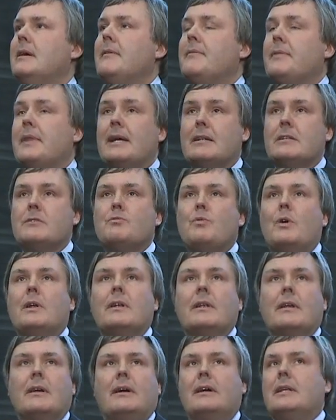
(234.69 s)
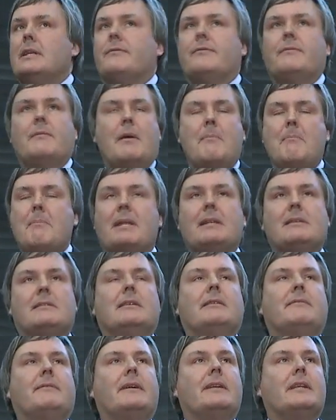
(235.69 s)
And that's one kind of
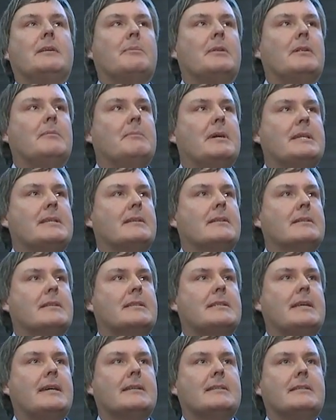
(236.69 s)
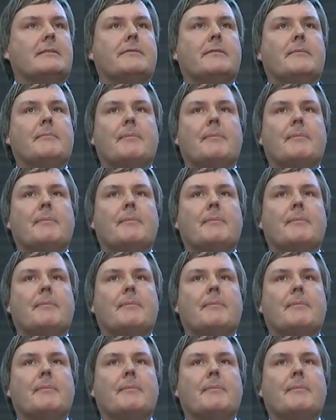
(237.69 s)
immensely valuable medical detective.